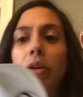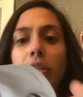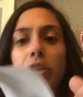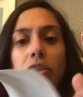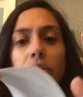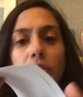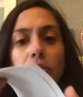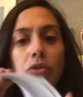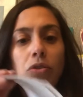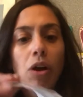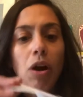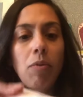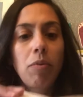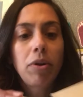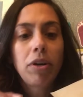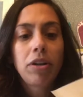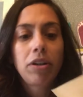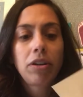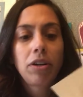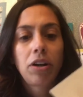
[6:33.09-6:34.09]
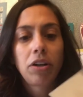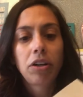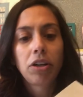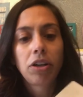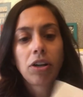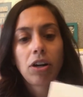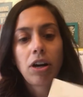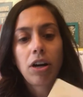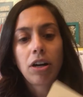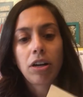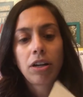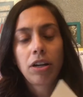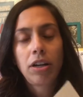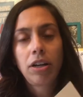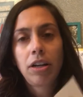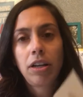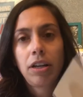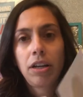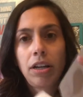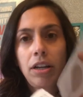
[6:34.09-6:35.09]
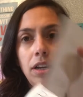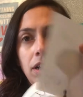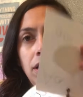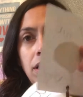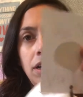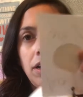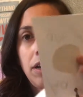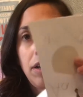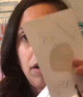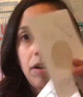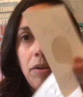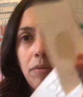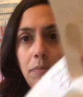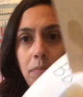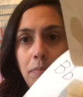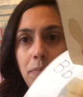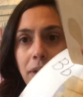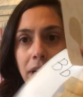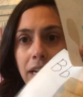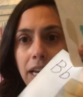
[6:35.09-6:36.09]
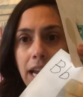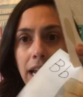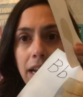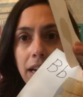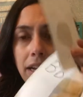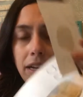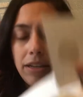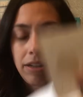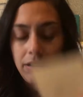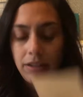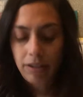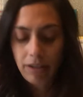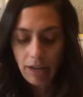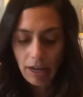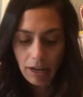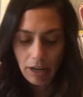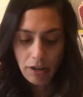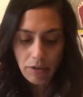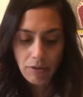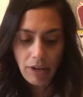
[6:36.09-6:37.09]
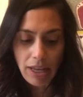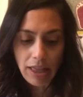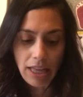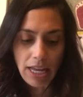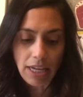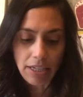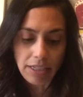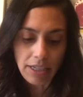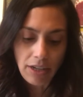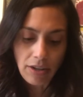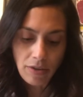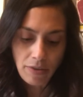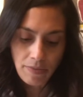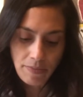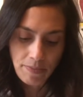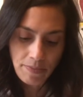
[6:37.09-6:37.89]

just draw one on your card. Banana. I'm gonna write that down.